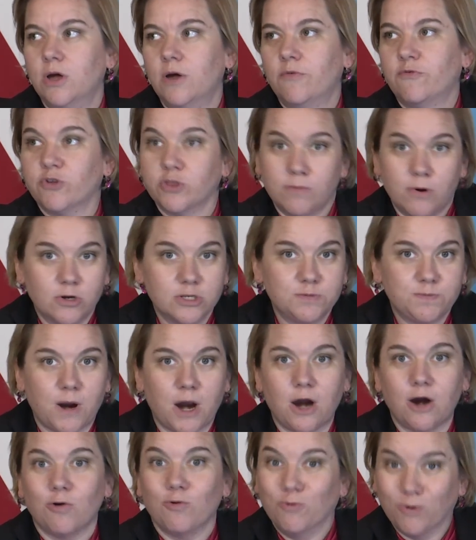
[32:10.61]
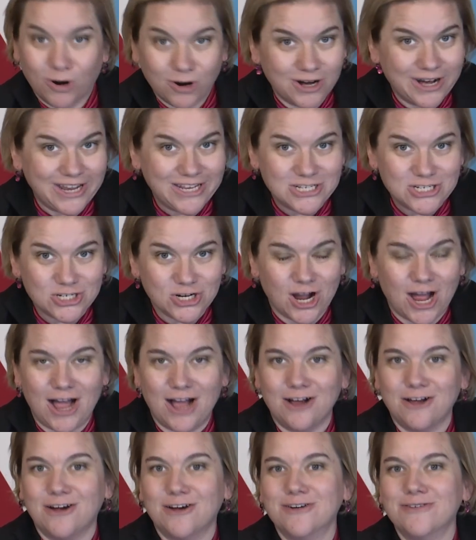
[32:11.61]
for the most part, work in
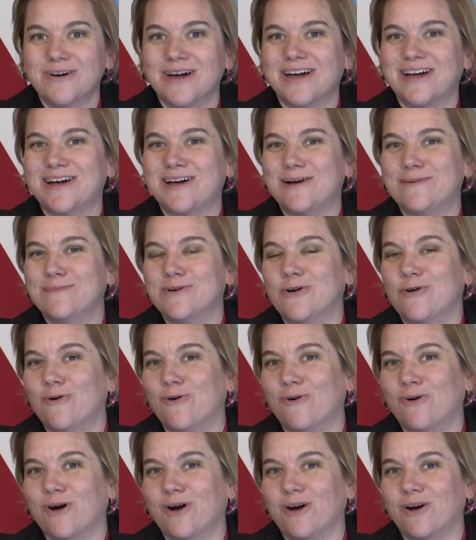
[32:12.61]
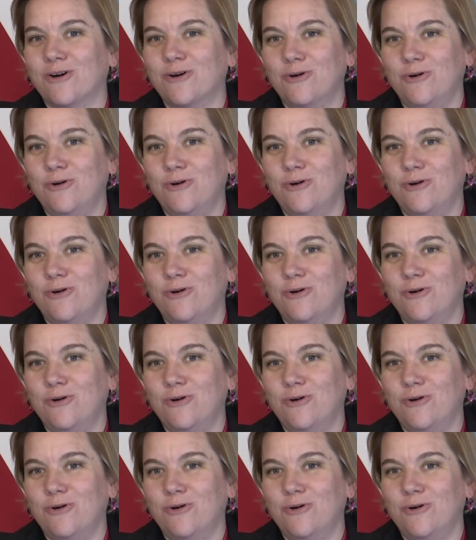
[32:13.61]
Chicago or